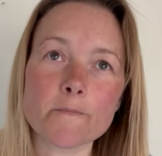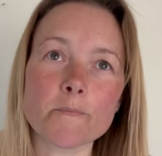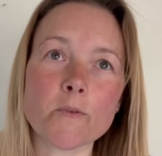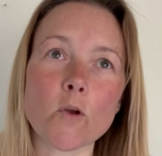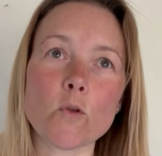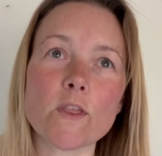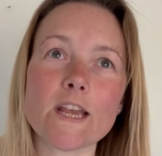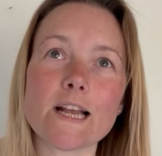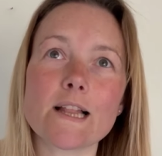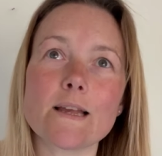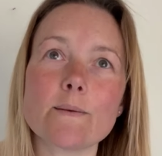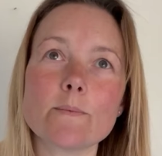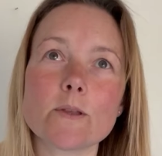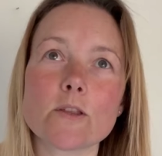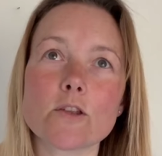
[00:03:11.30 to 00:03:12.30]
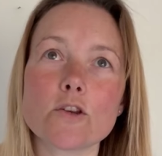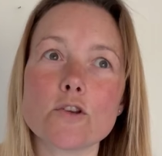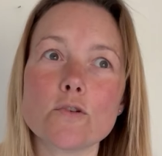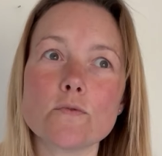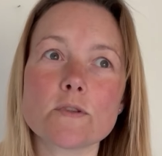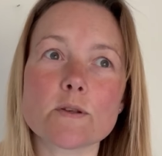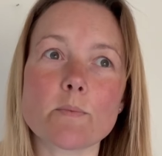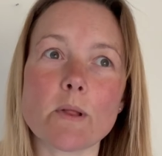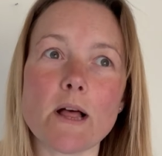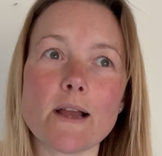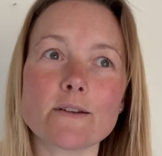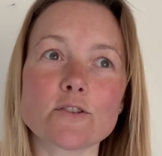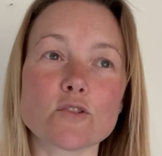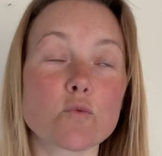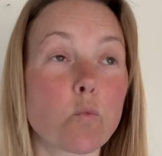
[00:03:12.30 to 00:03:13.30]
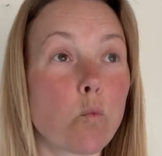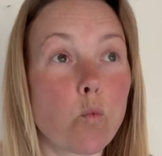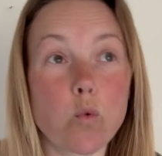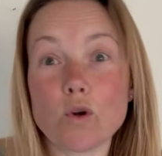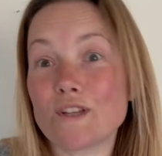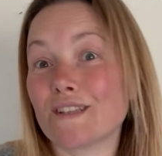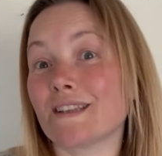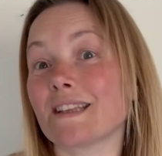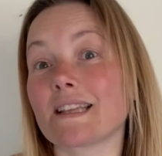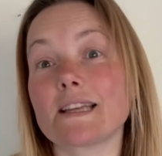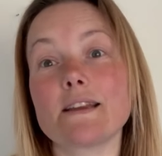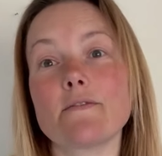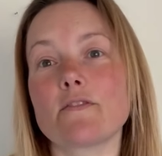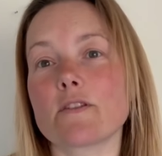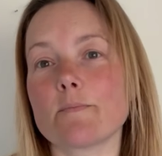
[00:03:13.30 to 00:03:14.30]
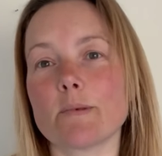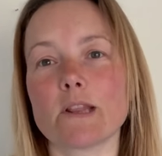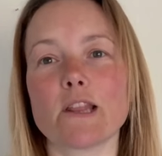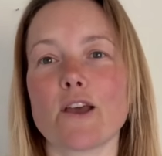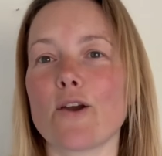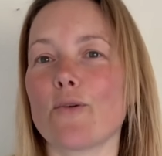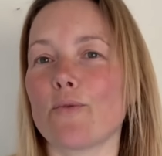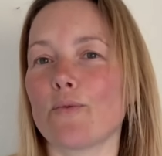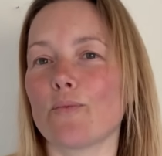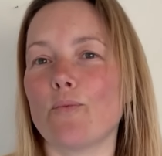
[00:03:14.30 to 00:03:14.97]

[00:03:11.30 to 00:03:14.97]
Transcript: Or they claim that the new supply just wouldn't leave them alone.